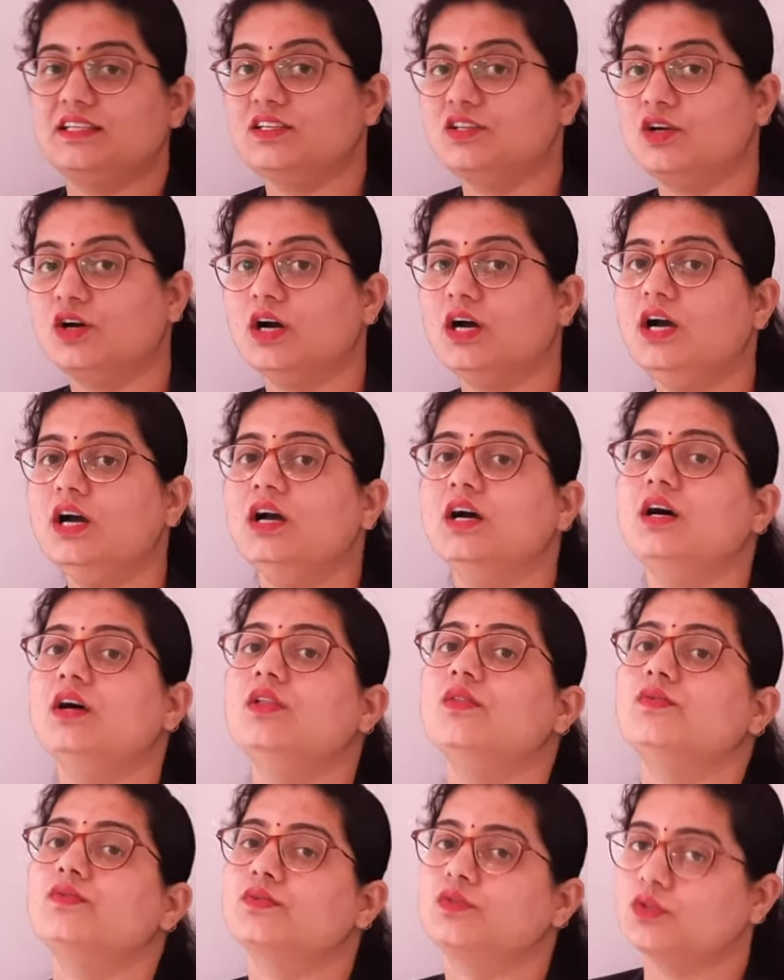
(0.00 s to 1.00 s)
in your
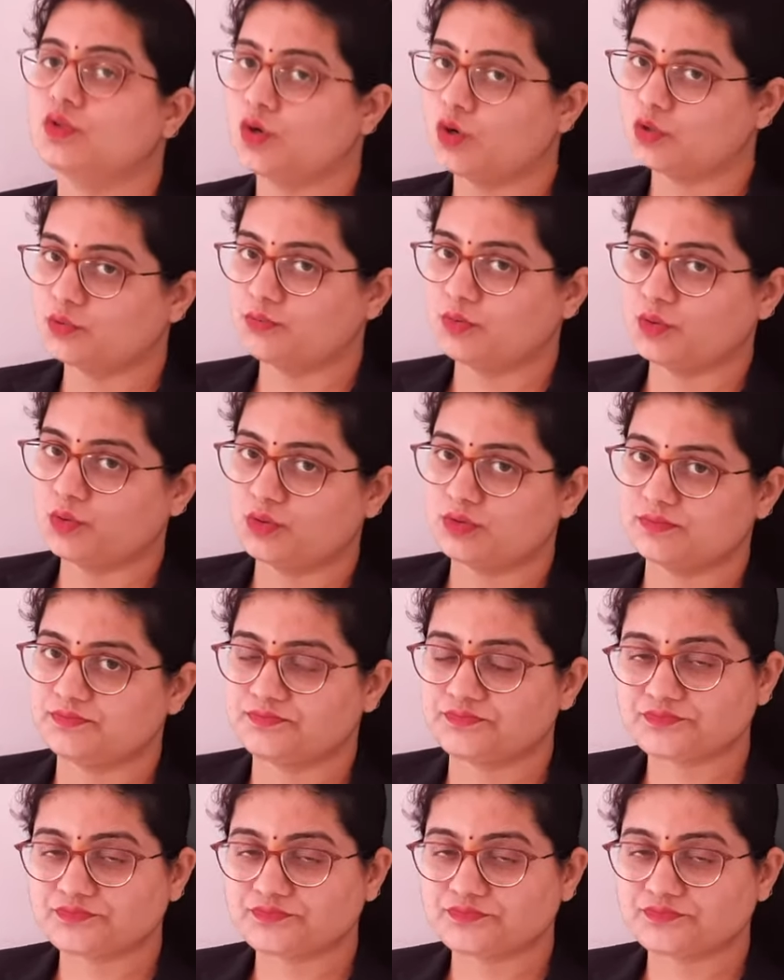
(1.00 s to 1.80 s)
notebook.